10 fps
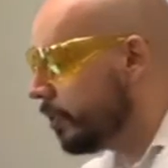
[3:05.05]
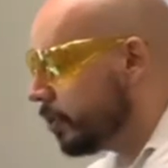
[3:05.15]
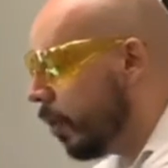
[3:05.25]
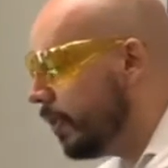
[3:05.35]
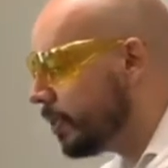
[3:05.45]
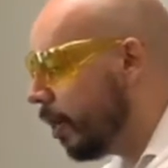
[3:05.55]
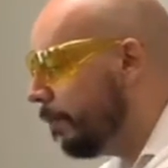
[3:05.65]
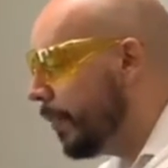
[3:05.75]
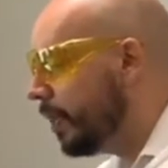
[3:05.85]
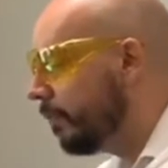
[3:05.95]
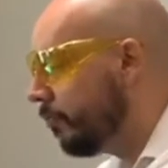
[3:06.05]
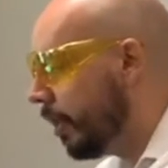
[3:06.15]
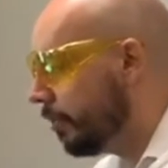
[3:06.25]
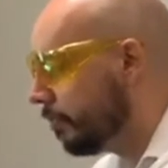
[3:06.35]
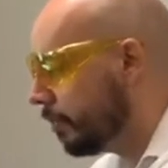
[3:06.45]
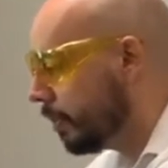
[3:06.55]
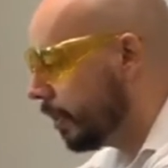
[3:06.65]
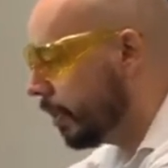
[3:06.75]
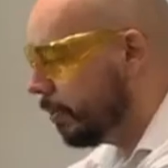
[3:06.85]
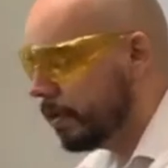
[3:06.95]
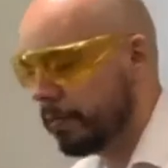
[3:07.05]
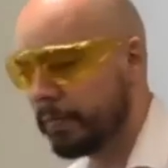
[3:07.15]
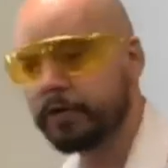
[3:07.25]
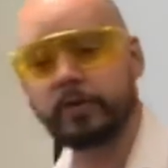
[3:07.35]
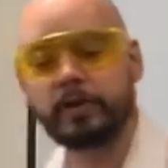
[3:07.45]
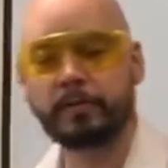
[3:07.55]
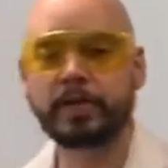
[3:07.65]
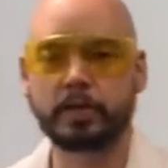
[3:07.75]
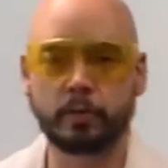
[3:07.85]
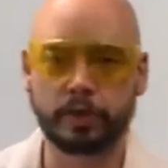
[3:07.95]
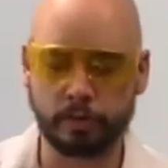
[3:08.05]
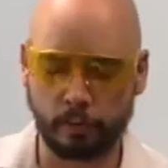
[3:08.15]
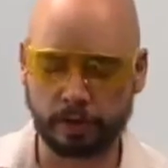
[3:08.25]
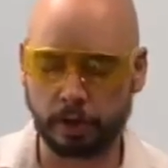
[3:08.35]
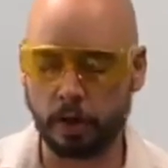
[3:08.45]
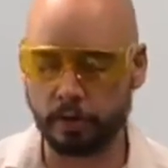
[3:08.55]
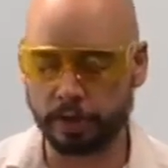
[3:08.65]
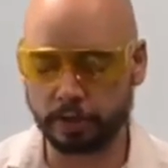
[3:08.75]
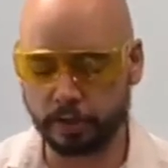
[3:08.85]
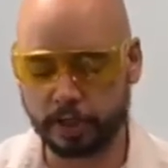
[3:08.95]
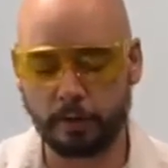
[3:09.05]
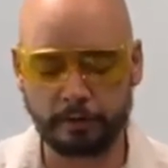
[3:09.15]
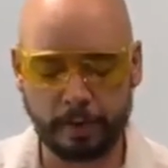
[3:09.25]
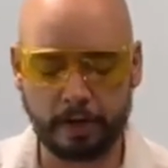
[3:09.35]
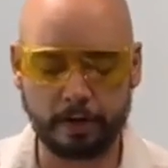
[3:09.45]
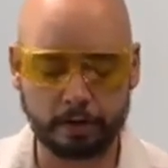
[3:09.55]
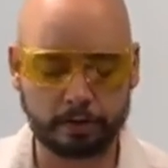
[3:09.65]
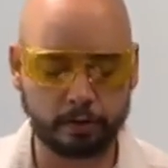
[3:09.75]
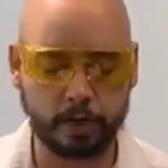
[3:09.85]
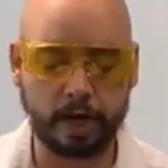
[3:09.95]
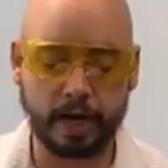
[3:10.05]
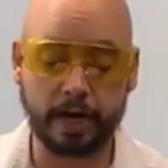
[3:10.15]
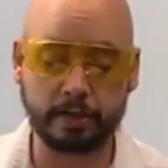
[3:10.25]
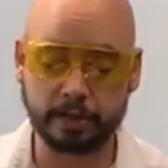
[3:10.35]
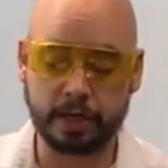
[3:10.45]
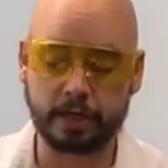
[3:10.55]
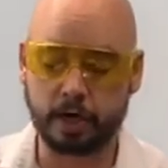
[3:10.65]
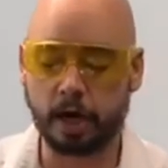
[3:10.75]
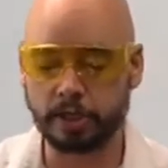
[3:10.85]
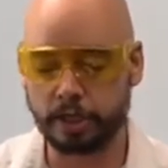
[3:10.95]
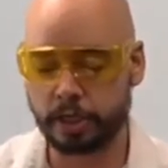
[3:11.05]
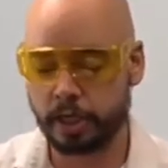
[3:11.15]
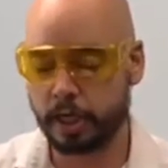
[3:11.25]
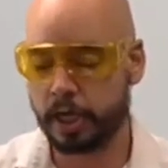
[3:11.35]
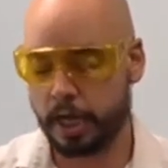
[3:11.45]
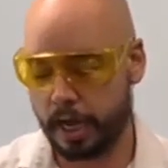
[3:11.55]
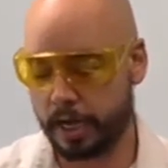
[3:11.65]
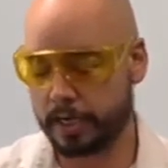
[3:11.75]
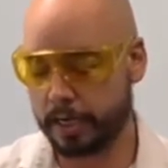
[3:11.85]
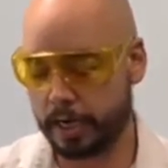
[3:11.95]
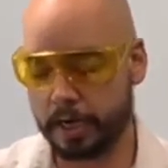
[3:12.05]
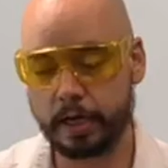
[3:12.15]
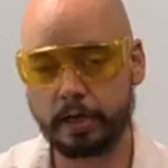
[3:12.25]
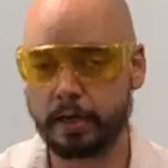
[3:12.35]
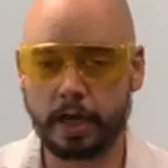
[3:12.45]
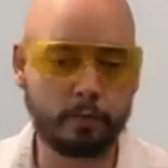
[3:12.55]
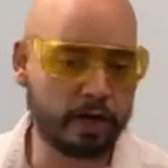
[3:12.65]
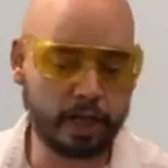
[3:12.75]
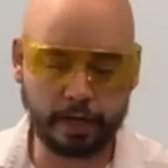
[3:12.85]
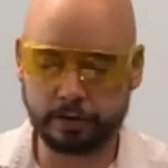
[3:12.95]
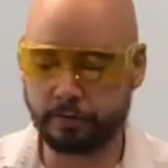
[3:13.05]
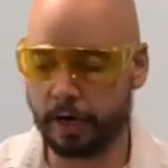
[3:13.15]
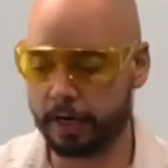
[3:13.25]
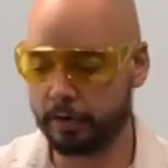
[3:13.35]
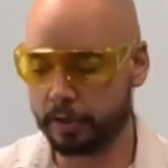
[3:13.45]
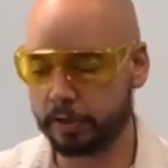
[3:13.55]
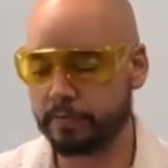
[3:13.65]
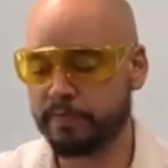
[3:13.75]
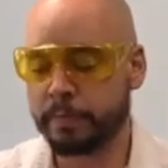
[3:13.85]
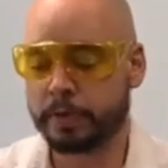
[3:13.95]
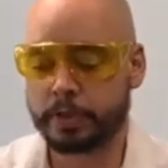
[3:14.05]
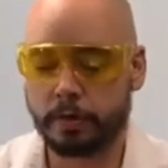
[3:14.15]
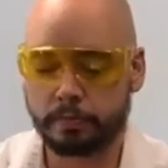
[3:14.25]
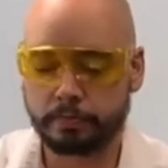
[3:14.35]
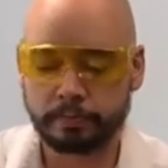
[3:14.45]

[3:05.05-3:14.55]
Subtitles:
there's always a bit of transmission with clothing. So it's always better to err on the side of caution and wear layers, right? So